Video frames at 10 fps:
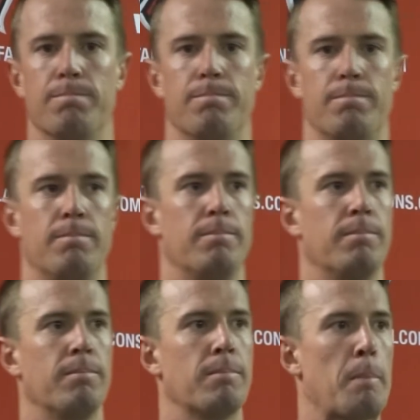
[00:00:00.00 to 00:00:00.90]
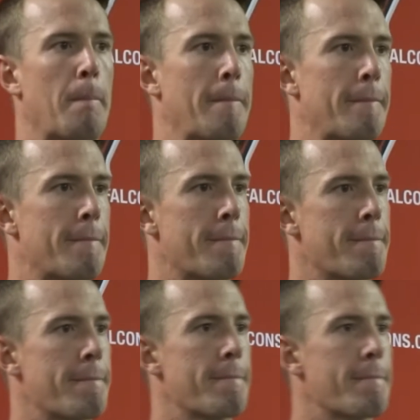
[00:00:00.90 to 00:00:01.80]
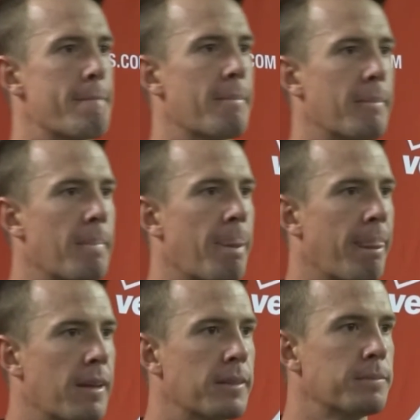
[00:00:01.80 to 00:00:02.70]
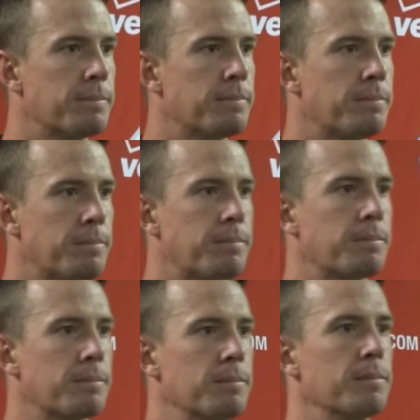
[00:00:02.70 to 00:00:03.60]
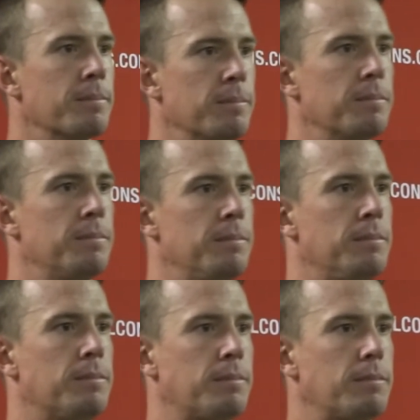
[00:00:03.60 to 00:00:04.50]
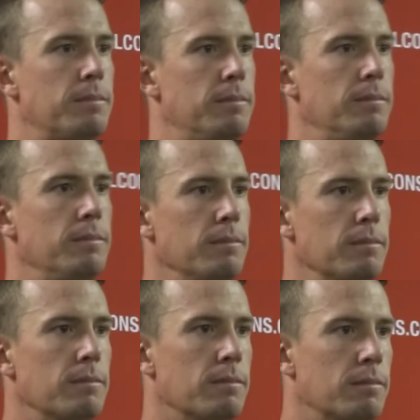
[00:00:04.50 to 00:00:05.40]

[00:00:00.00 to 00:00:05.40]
And What's you were cool? waiting on the replay uh, of the, of the touchdown, of the non-touchdown.